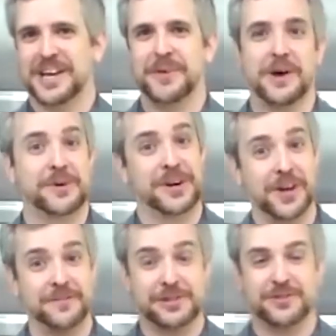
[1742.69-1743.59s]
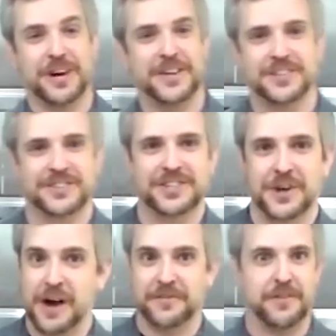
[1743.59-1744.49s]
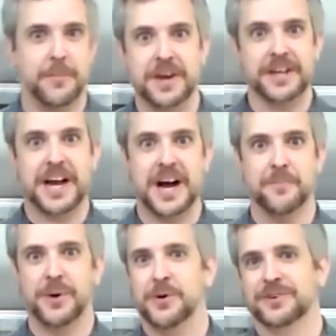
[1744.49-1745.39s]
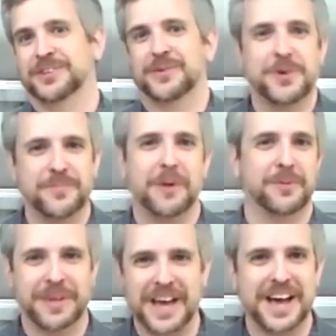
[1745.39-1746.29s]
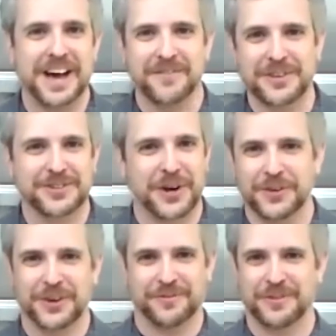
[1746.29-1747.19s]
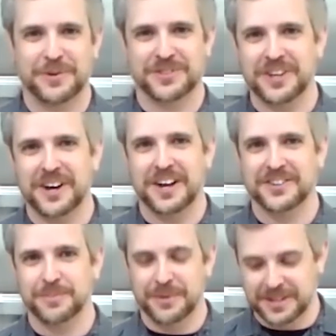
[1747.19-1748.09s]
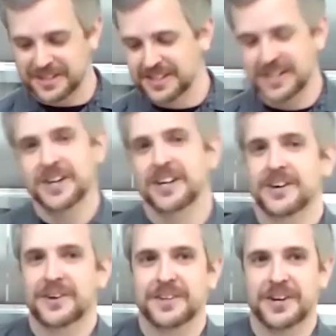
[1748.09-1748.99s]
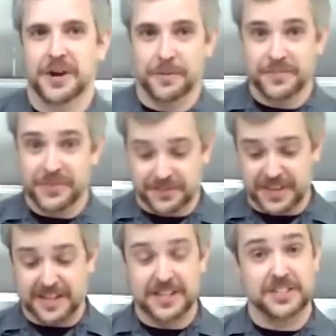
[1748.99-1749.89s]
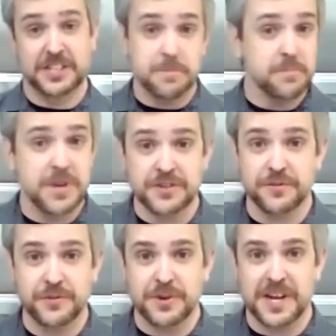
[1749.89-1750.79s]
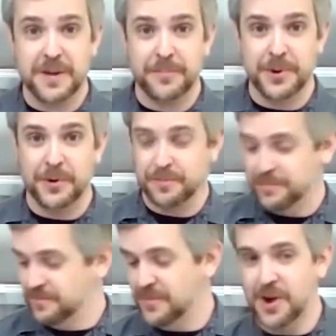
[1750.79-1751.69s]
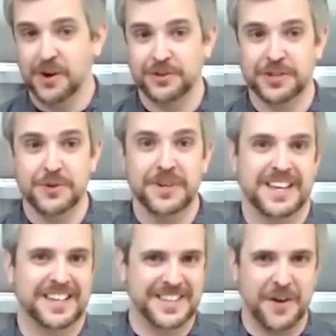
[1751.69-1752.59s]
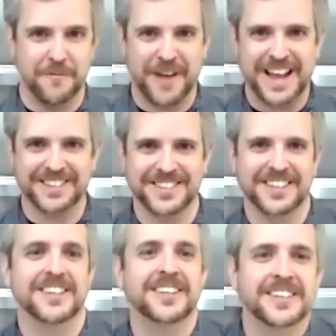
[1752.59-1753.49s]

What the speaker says: I would love to try this. You know, I've never made a compote. It's like, well, you probably have. You just called it a fruit sauce. But, you know, technically, it's a fruit compote. Also, it sounds fancy.